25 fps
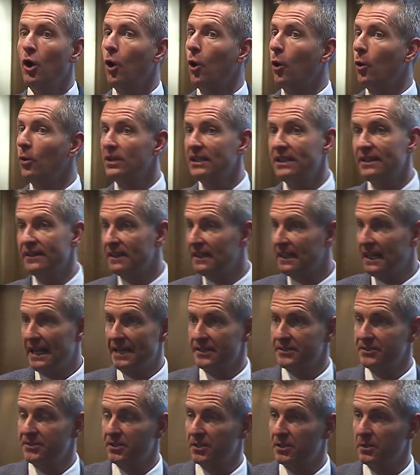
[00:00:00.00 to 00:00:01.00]
Only in the
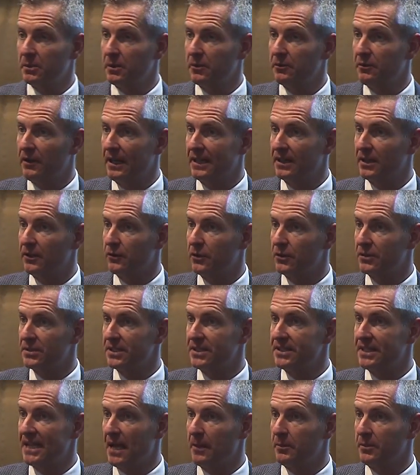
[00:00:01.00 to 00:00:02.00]
last year did we find the first
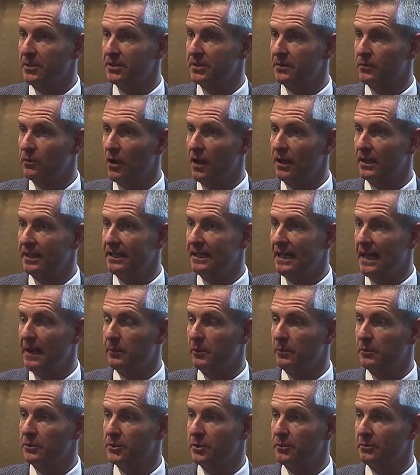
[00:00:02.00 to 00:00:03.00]
examples of rocky
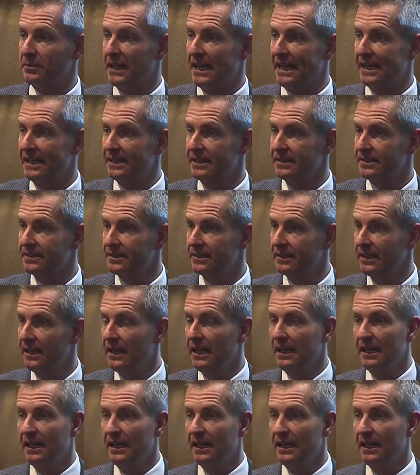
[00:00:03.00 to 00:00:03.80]
habitable zone planets.